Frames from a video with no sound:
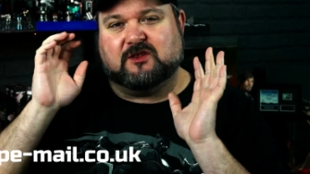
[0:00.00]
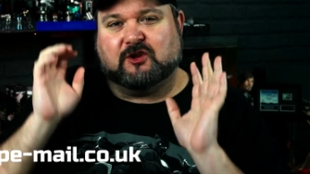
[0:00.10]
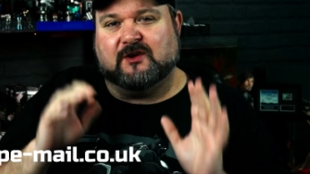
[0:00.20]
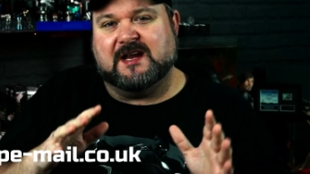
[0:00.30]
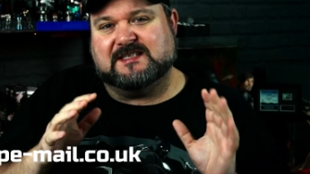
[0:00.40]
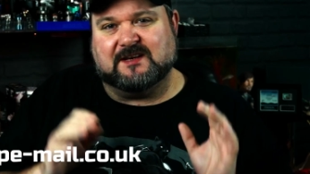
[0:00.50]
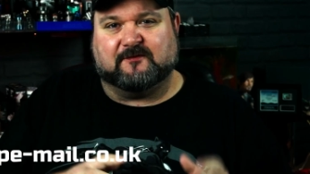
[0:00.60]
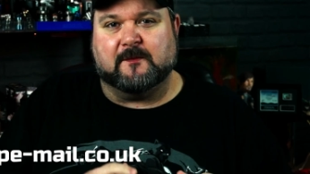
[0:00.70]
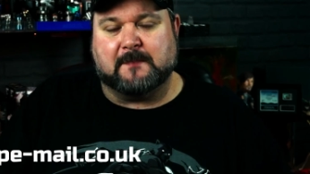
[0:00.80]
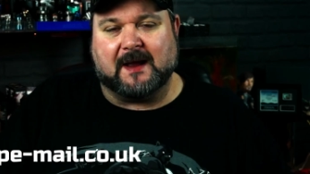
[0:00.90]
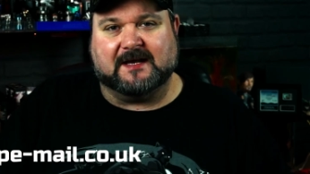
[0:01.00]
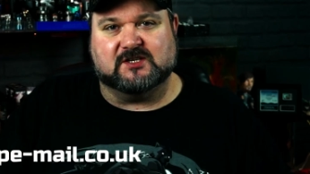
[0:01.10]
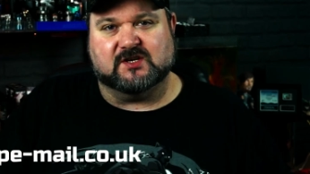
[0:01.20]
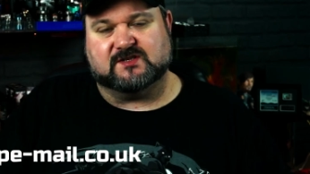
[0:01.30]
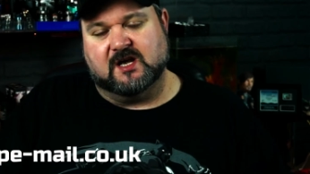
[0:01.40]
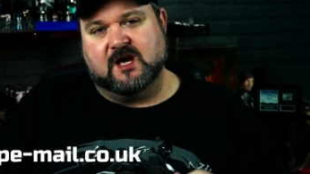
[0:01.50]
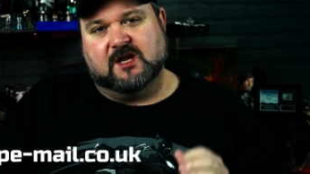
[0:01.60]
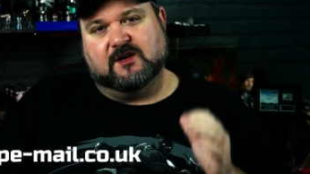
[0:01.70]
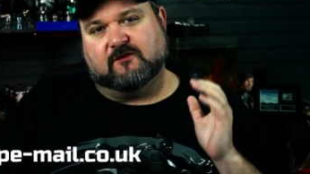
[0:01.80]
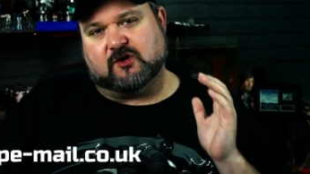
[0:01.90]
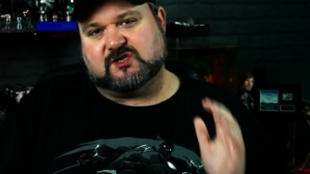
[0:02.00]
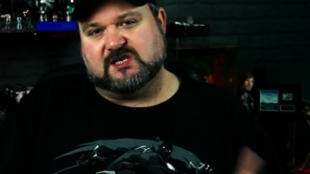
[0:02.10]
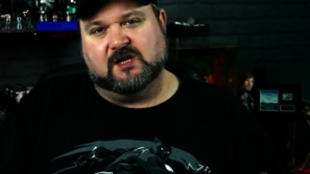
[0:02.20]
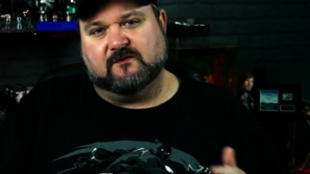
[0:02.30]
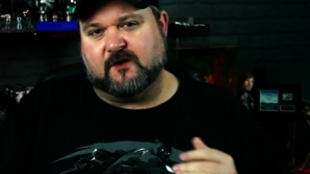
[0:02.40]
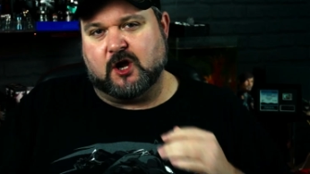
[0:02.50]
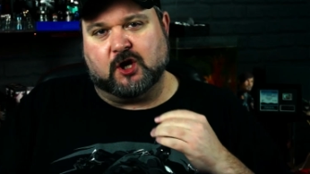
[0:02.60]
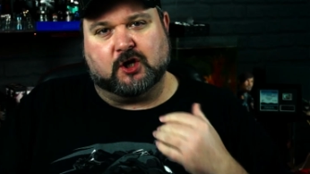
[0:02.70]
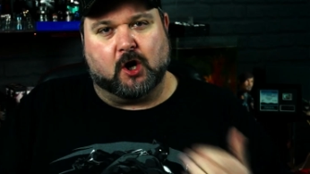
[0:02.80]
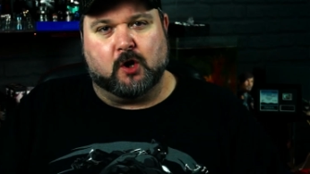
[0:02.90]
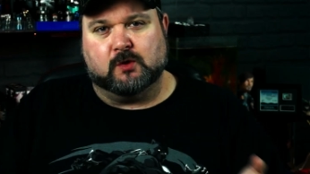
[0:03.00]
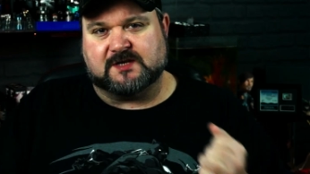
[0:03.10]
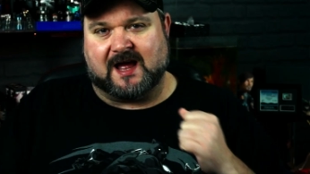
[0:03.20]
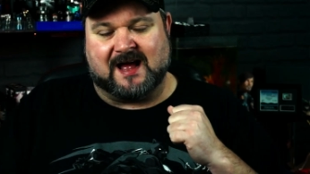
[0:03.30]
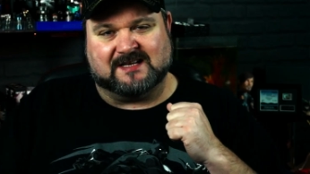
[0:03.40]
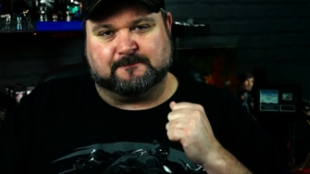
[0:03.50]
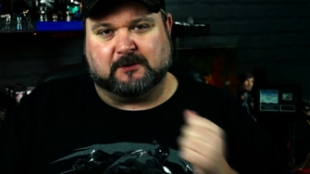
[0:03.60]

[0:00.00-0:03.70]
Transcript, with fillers: three different packages. They've got silver, gold and